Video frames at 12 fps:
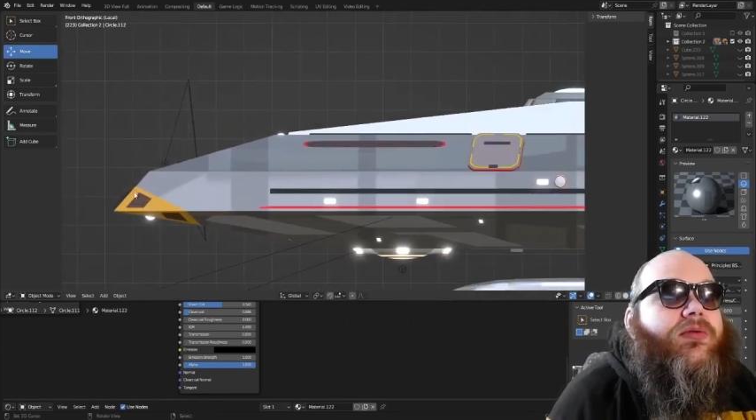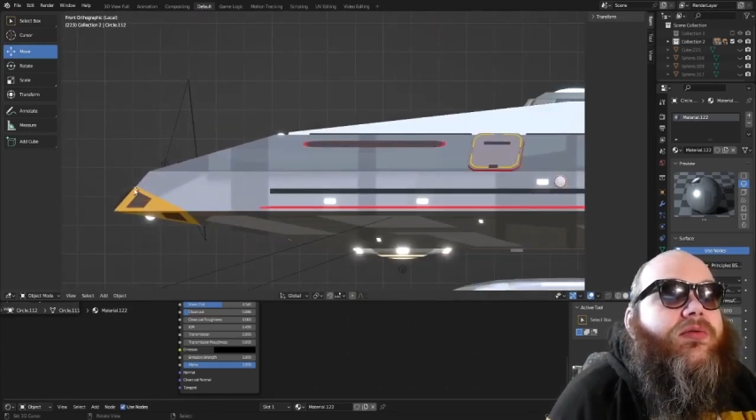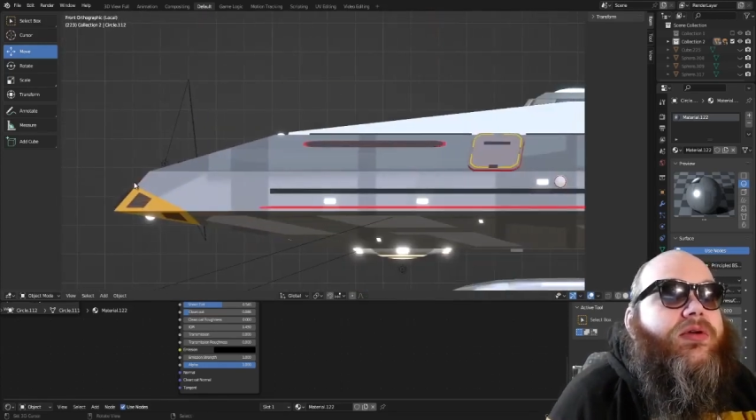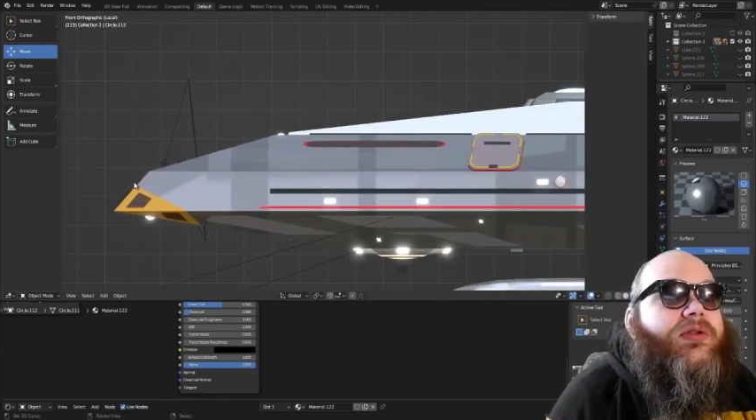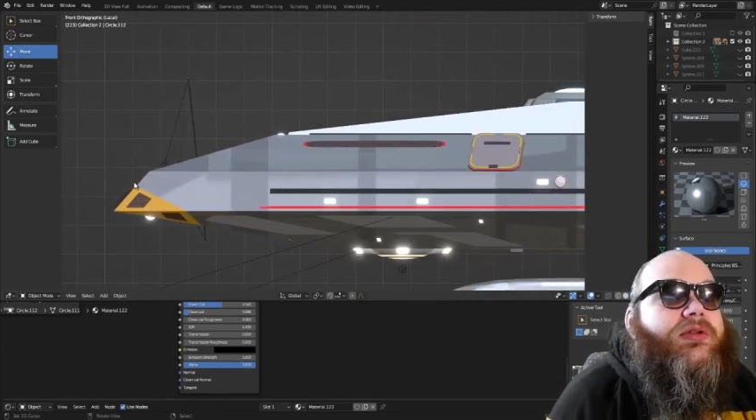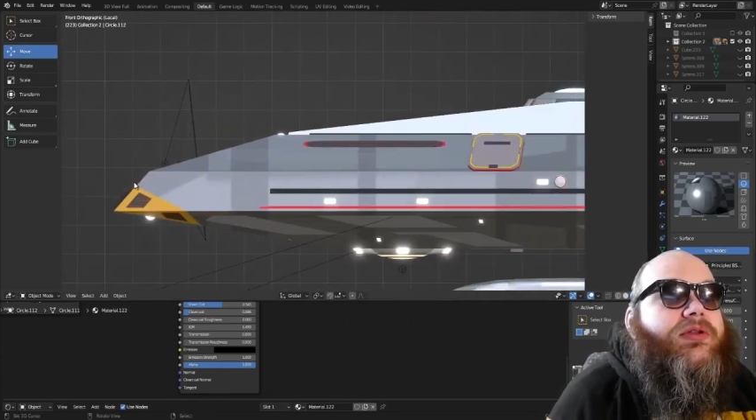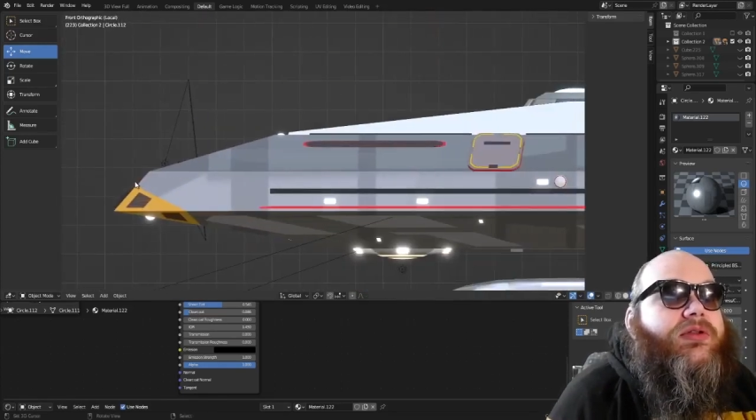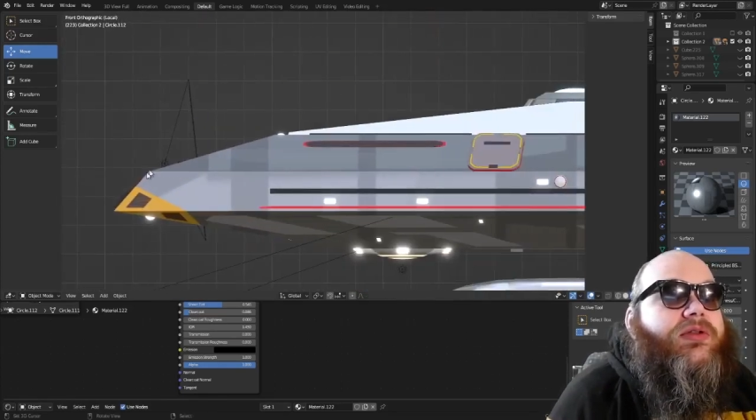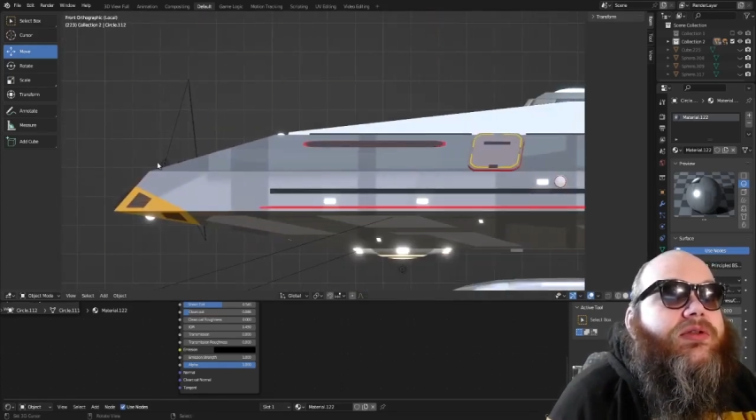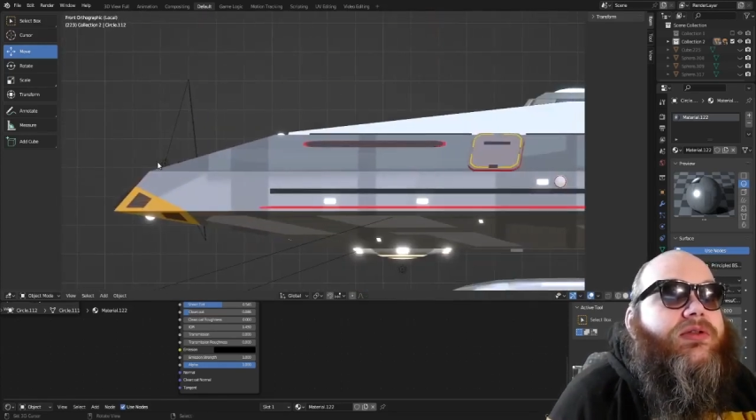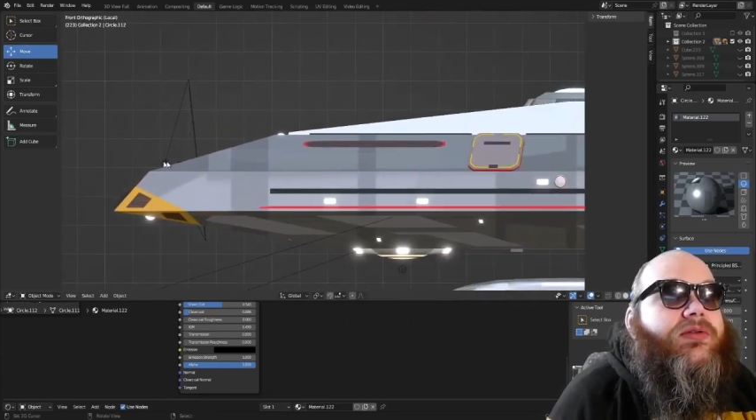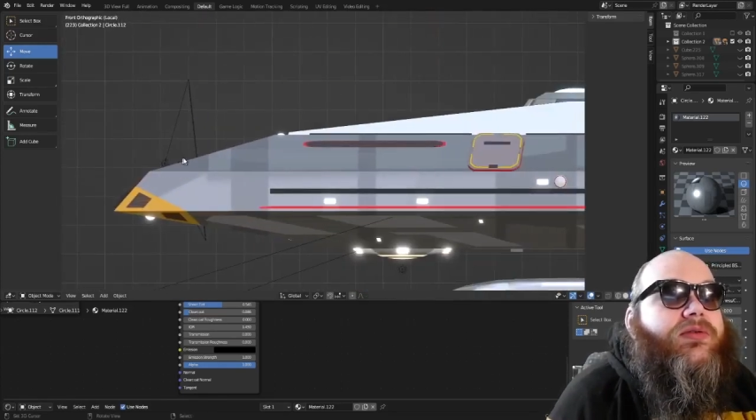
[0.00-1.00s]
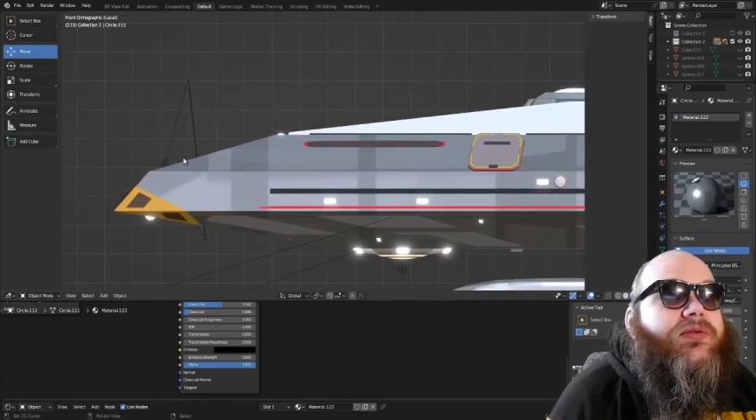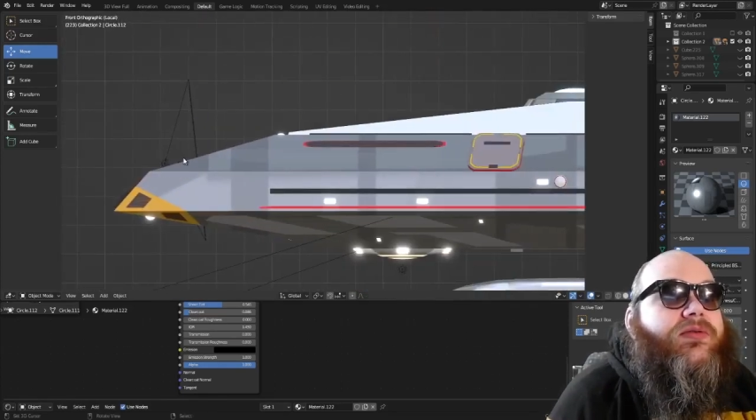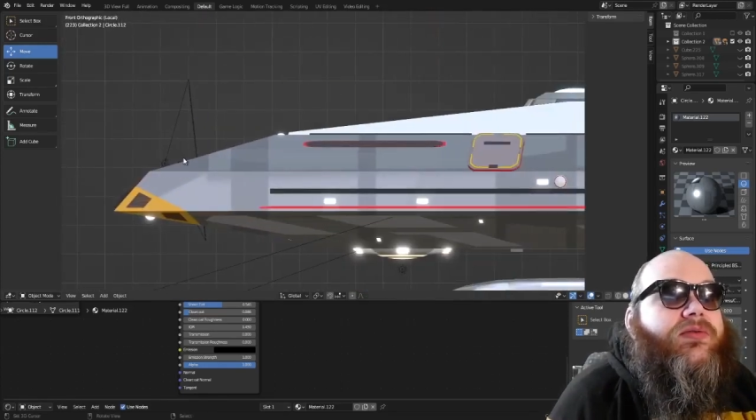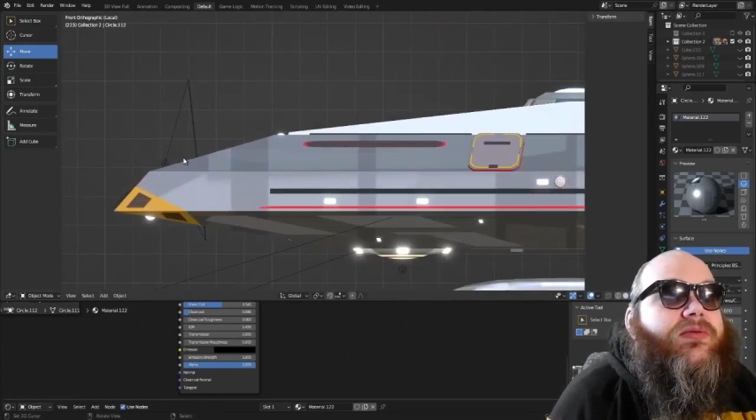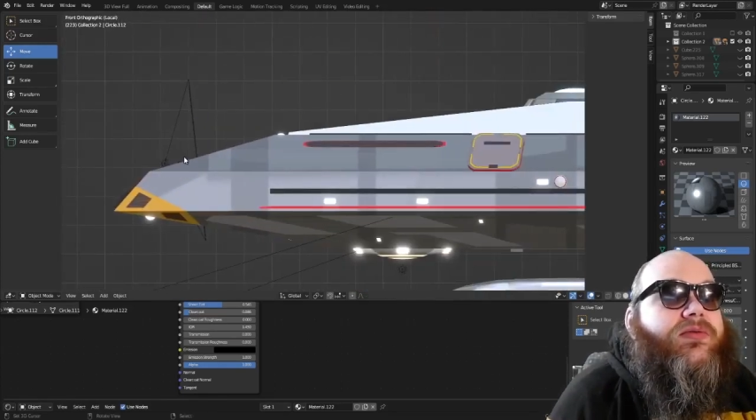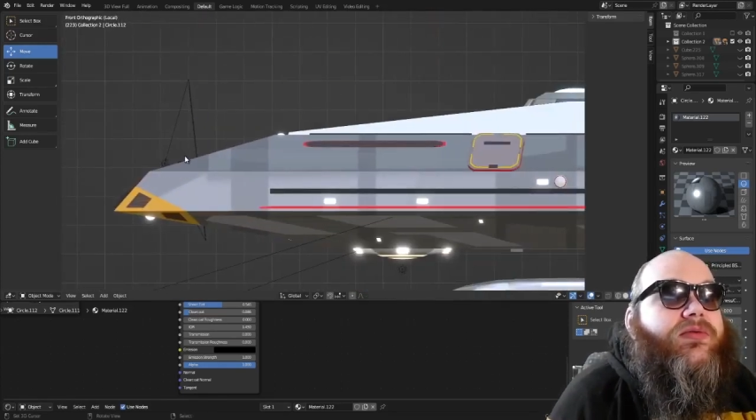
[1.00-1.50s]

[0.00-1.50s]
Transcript: 1, 2,